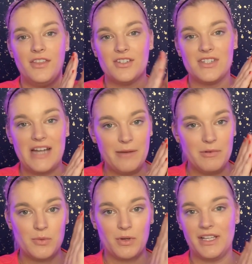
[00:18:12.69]
there's
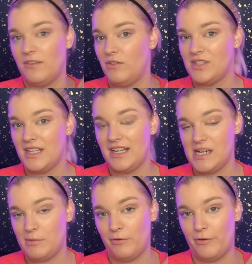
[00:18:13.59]
timers where like if you set a
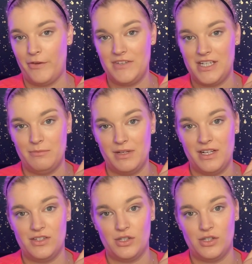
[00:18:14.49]
timer for 15 minutes,